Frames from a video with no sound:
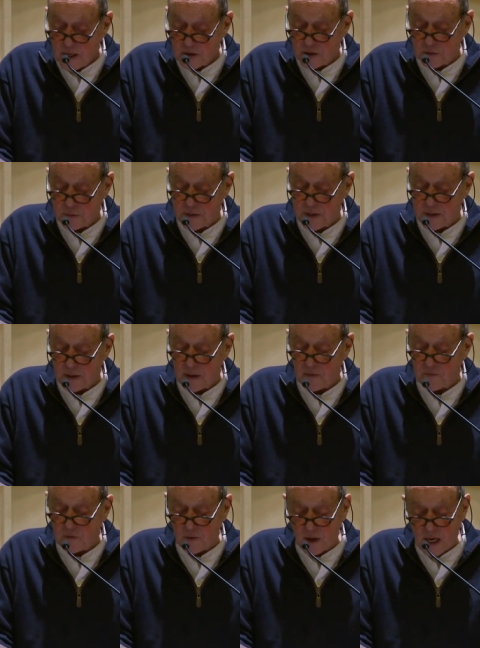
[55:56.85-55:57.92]
to treat a
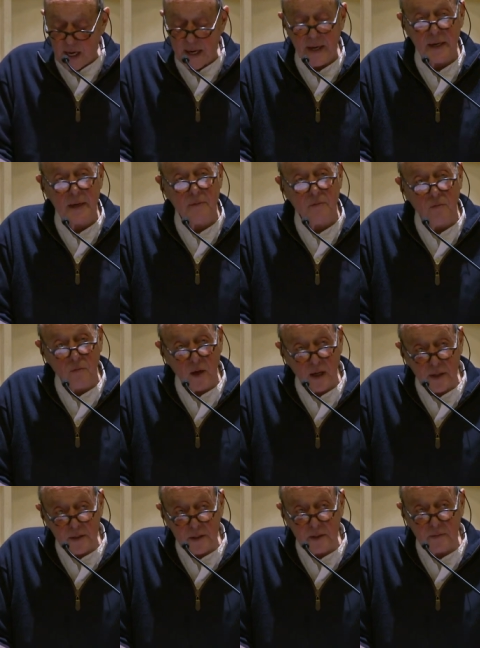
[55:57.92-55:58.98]
variety of
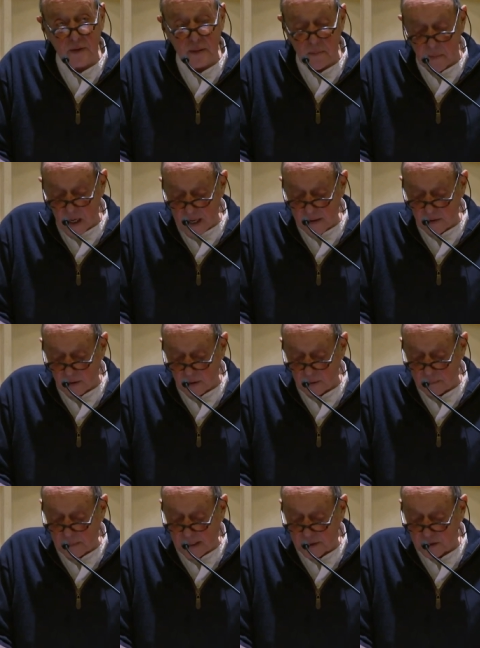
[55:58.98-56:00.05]
relatively minor
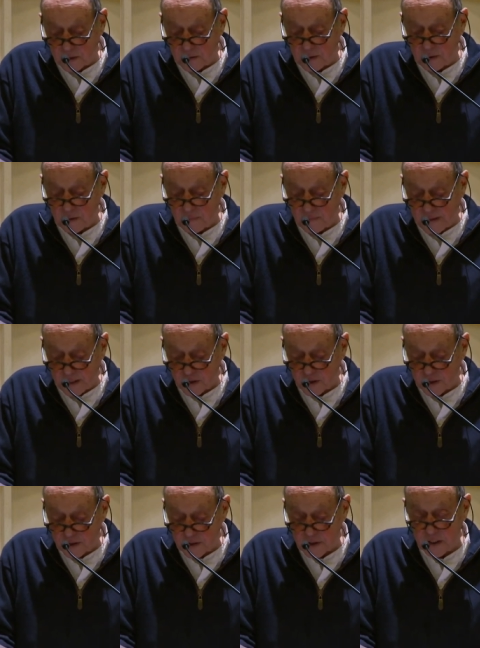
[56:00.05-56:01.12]
bacterial
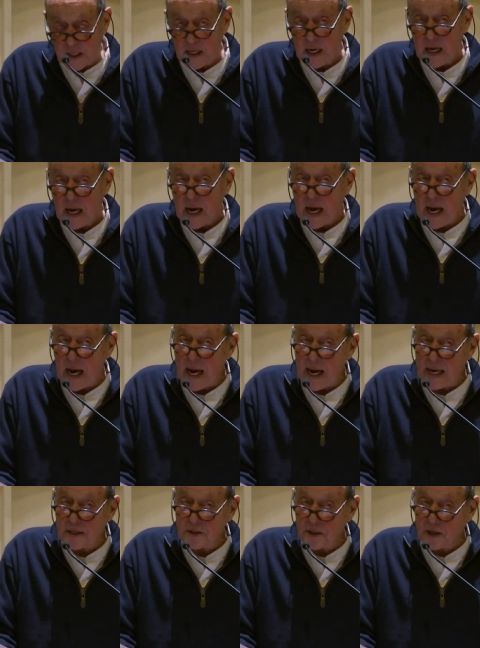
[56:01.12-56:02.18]
infections
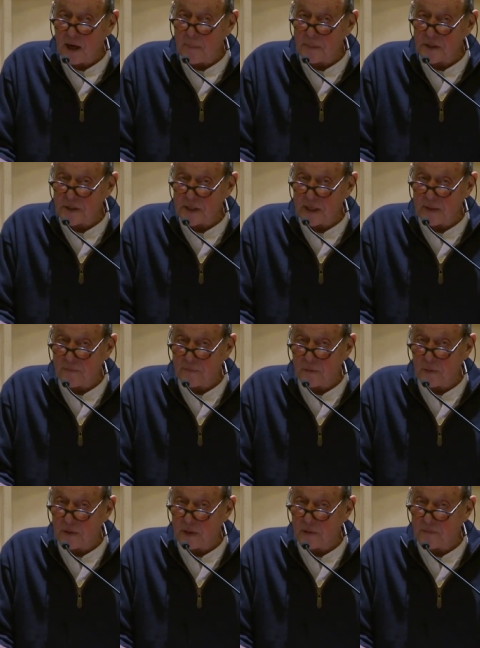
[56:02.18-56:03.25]
and to compensate for the